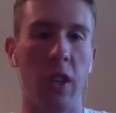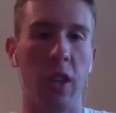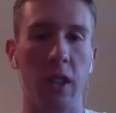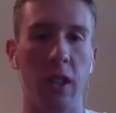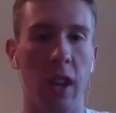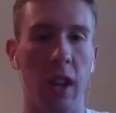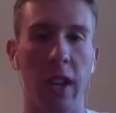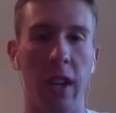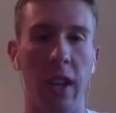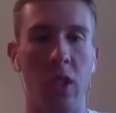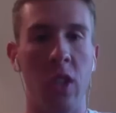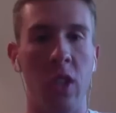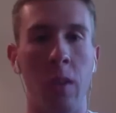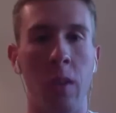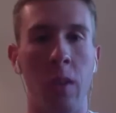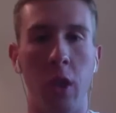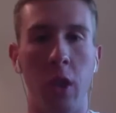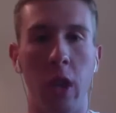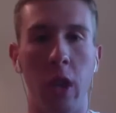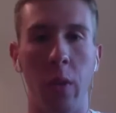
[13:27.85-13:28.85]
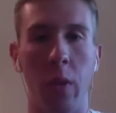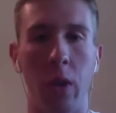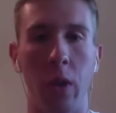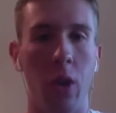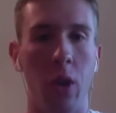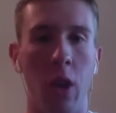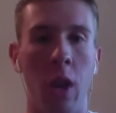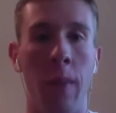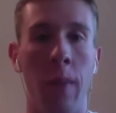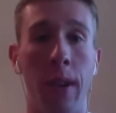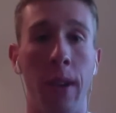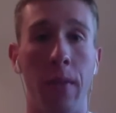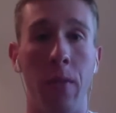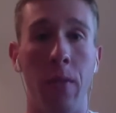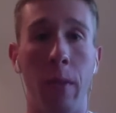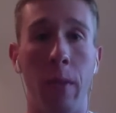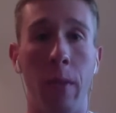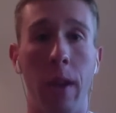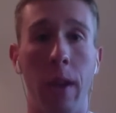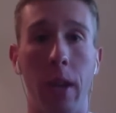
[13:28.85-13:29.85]
It kind of seems like, where he'll come in for
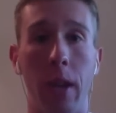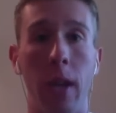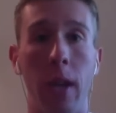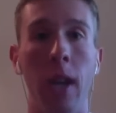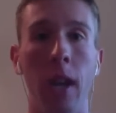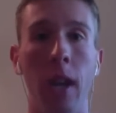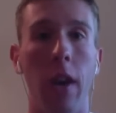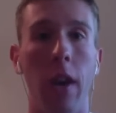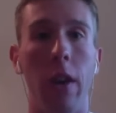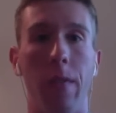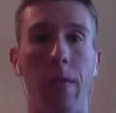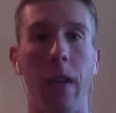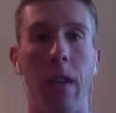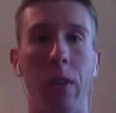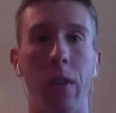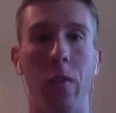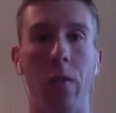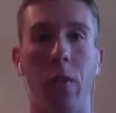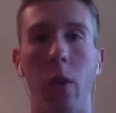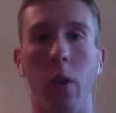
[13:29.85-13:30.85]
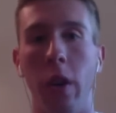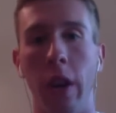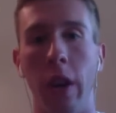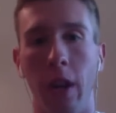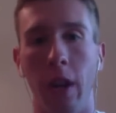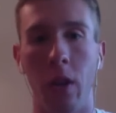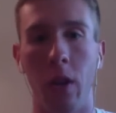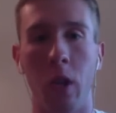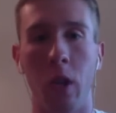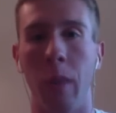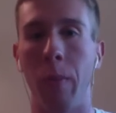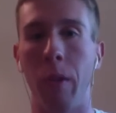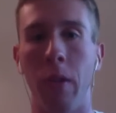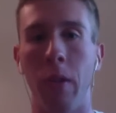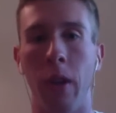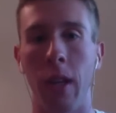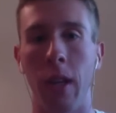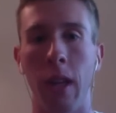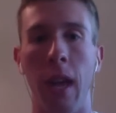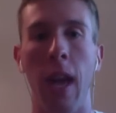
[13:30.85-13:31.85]
maybe a defensive clinic or something
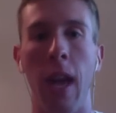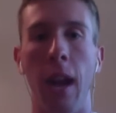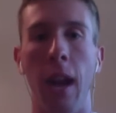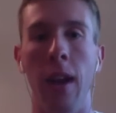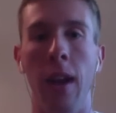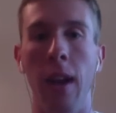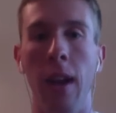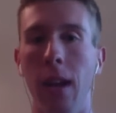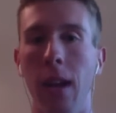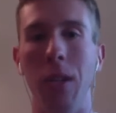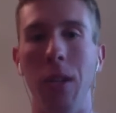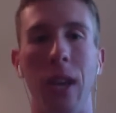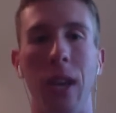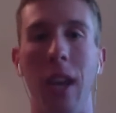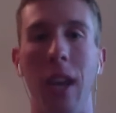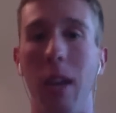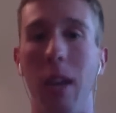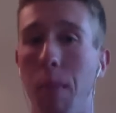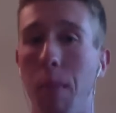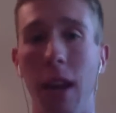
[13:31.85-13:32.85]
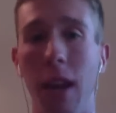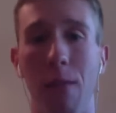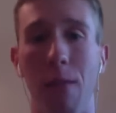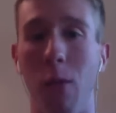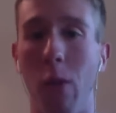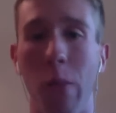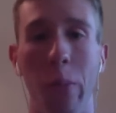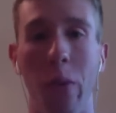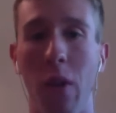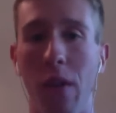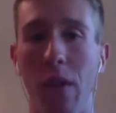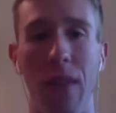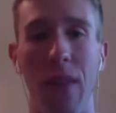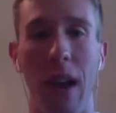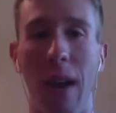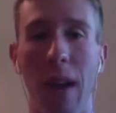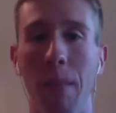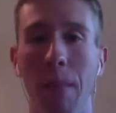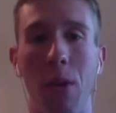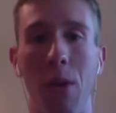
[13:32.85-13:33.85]
like that. Yeah. He's getting paid
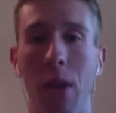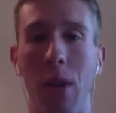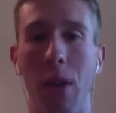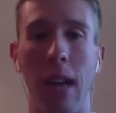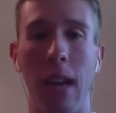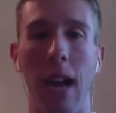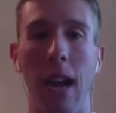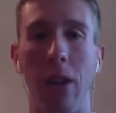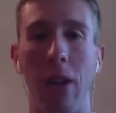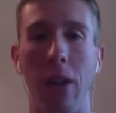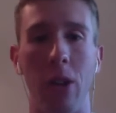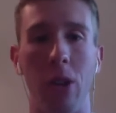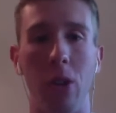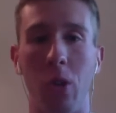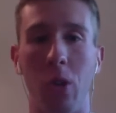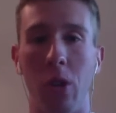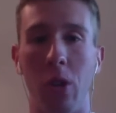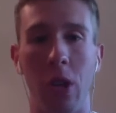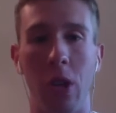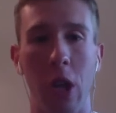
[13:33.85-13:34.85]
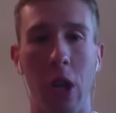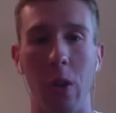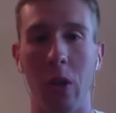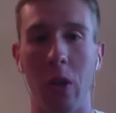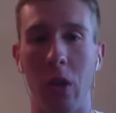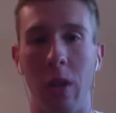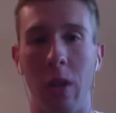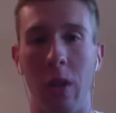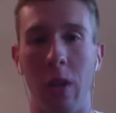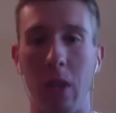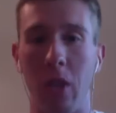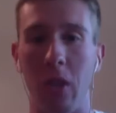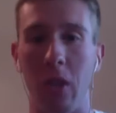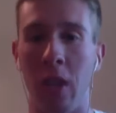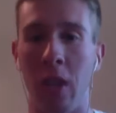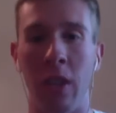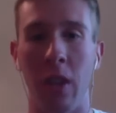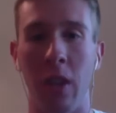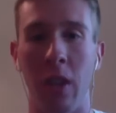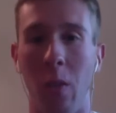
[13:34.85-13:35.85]
$4.5 million, so he's going to be
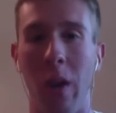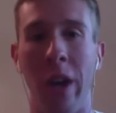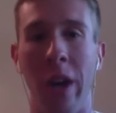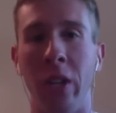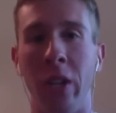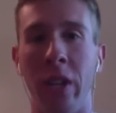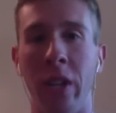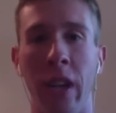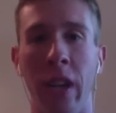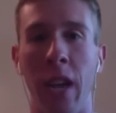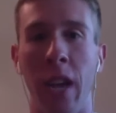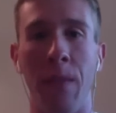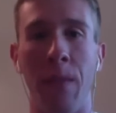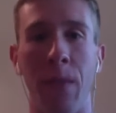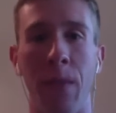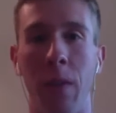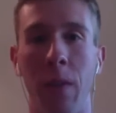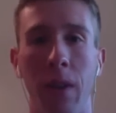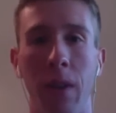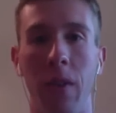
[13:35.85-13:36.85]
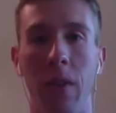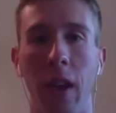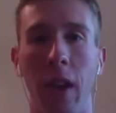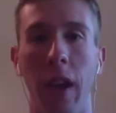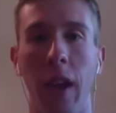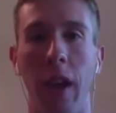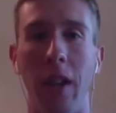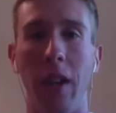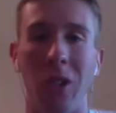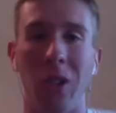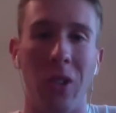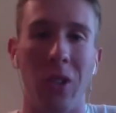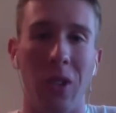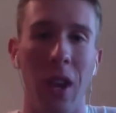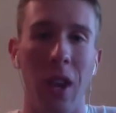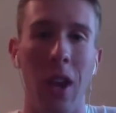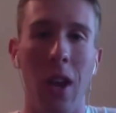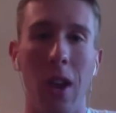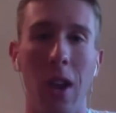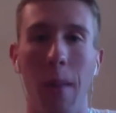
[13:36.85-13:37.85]
sitting there watching game film all day. It's just
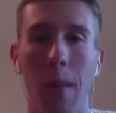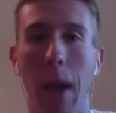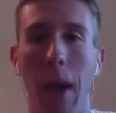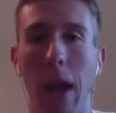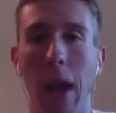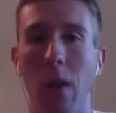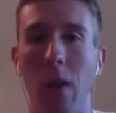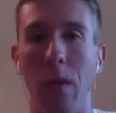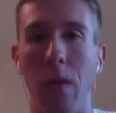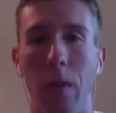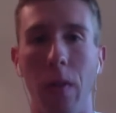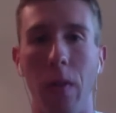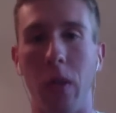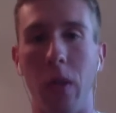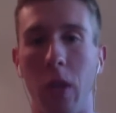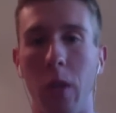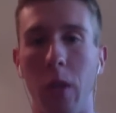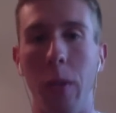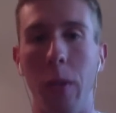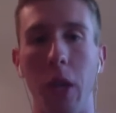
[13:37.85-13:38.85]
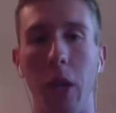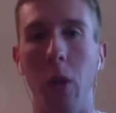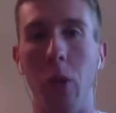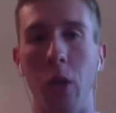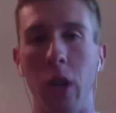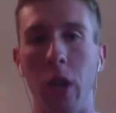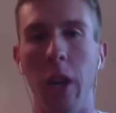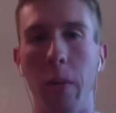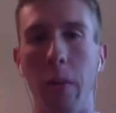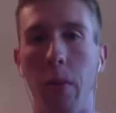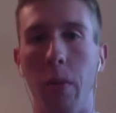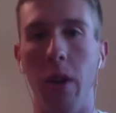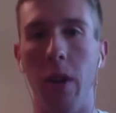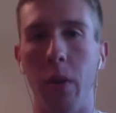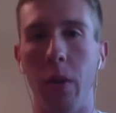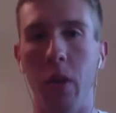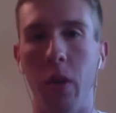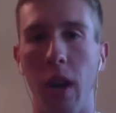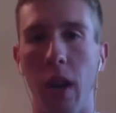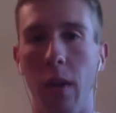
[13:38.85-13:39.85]
a matter of if he's going to be coaching anybody,
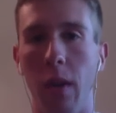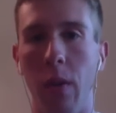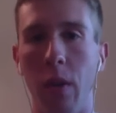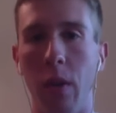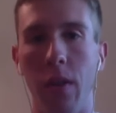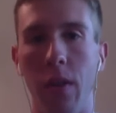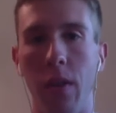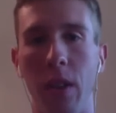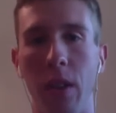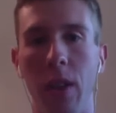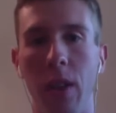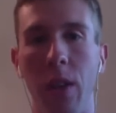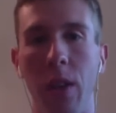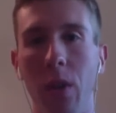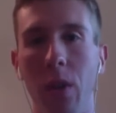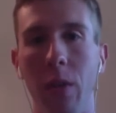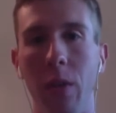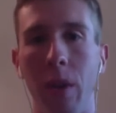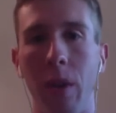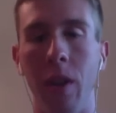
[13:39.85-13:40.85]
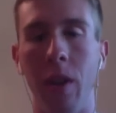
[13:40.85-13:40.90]
which I don't really think he will be.